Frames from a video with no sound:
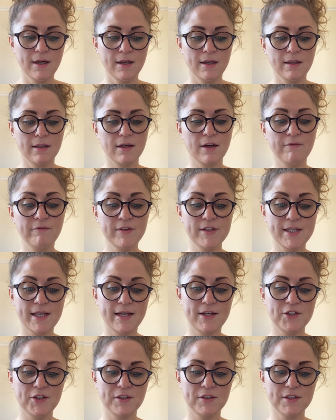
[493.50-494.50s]
The
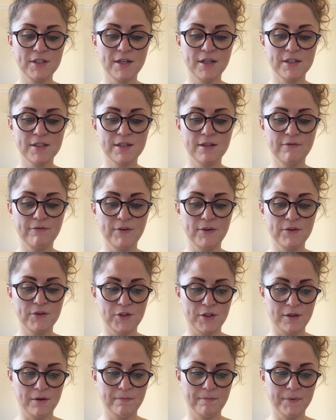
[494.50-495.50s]
conversation turned to the
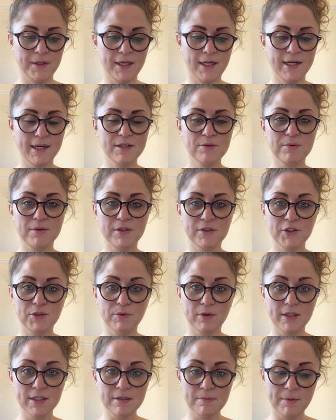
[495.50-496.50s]
future, and I asked what she
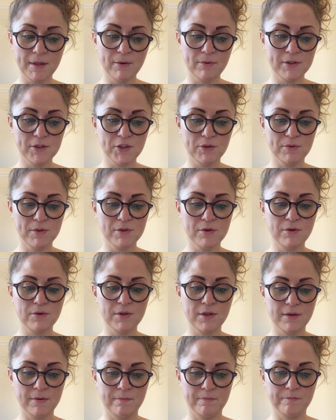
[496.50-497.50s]
wanted to be when she was
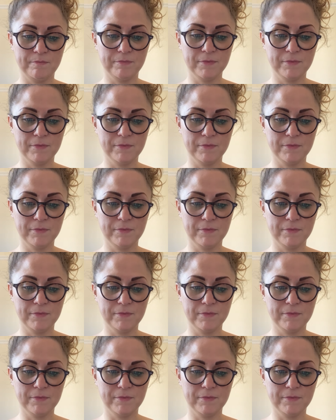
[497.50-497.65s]
older.